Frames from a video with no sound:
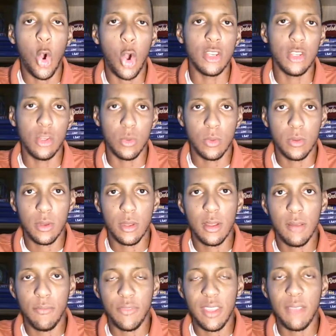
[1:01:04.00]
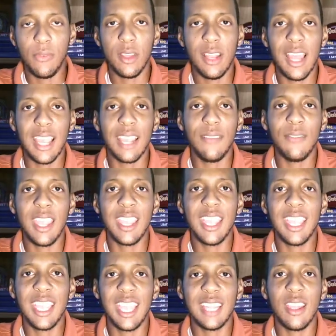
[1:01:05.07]
on you. They feel like if they
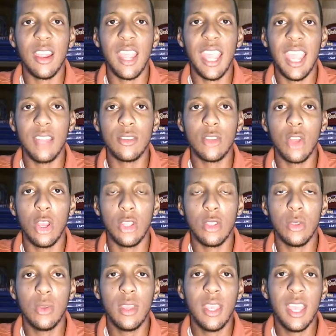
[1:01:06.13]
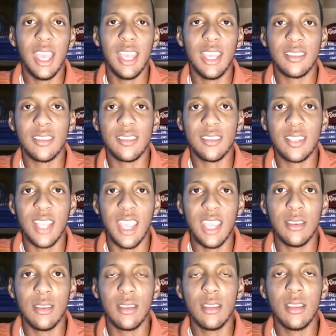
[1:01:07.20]
can get their hands on you and
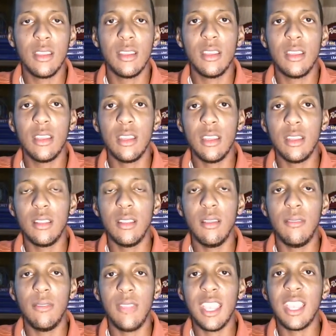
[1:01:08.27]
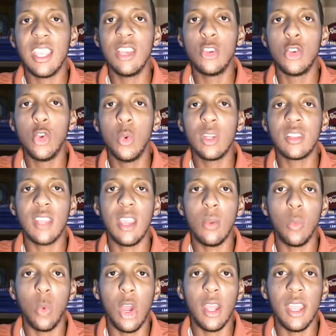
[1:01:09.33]
extend, they can do what they
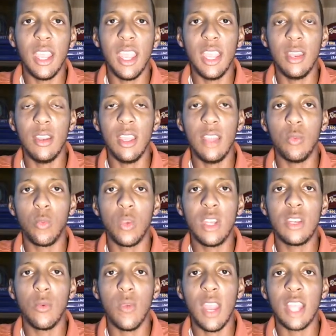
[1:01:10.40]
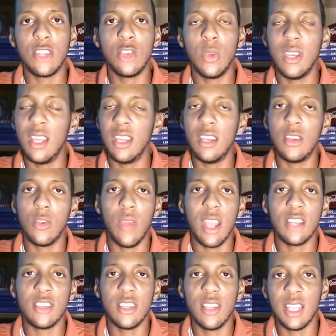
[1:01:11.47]
want and redirect you in any
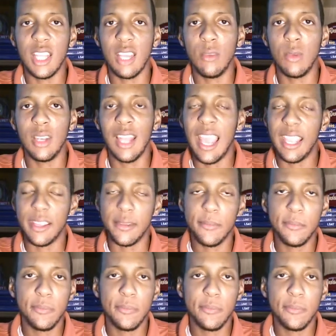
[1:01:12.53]
direction that they would like.